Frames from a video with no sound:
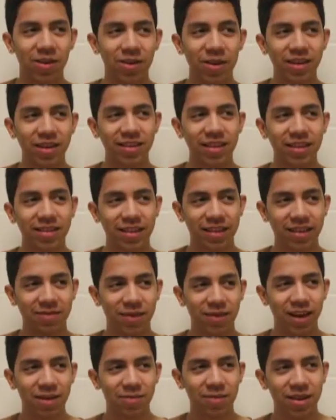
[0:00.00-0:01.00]
UHS has
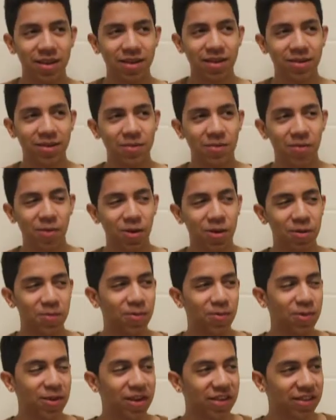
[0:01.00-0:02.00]
made me more
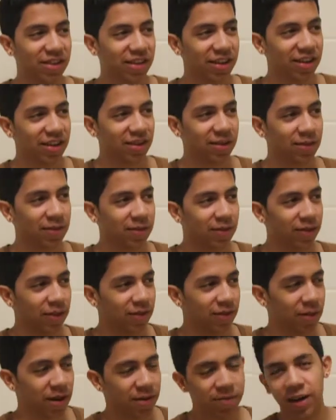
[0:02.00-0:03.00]
appreciative
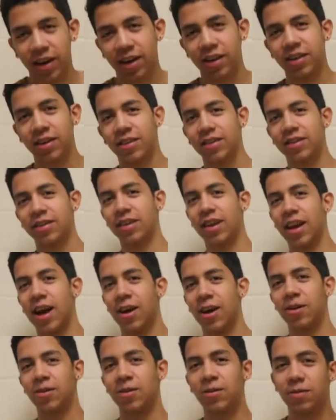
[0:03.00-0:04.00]
of my parents and
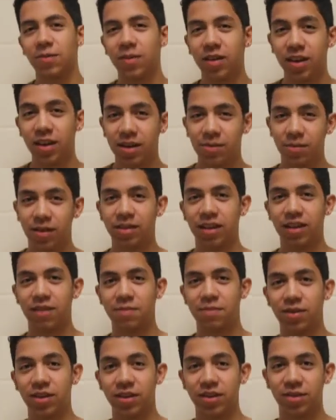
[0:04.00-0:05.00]
how much
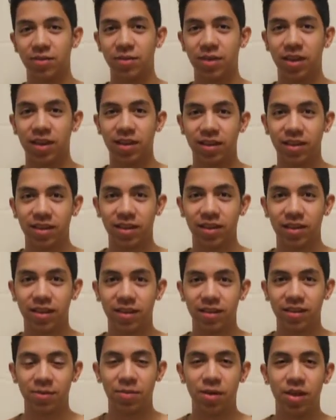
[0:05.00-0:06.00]
they've pushed me
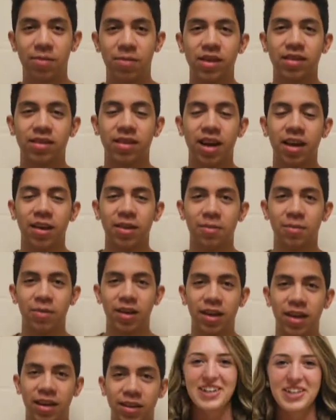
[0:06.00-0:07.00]
to be the best that I can
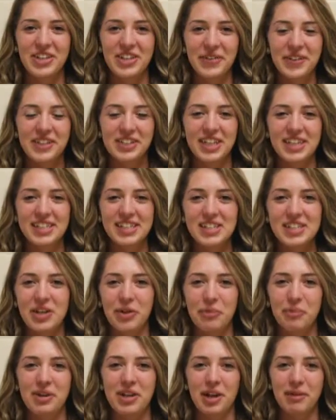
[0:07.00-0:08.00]
be. UHS has
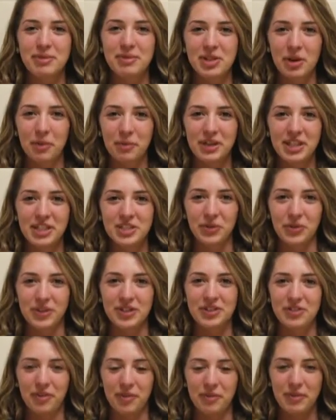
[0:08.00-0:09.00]
opened up so many
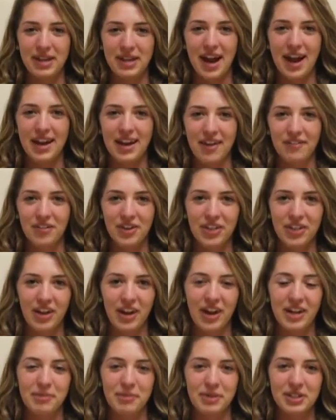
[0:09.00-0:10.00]
doors for me. I never thought
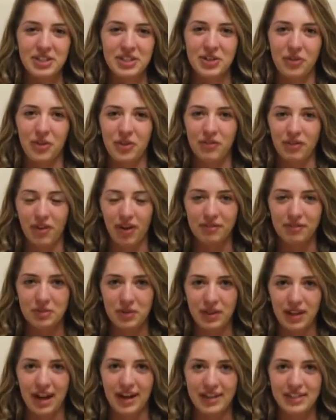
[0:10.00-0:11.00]
I'd be so involved
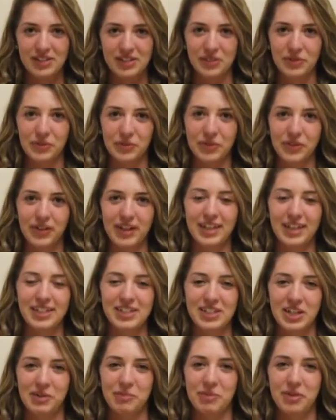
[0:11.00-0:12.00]
with a high school and
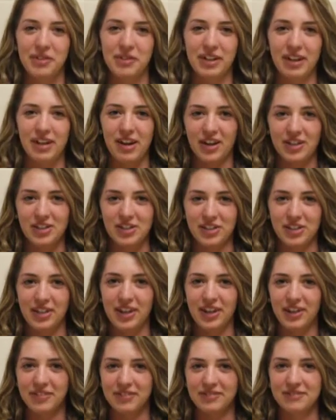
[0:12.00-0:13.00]
it's going to be really hard to go.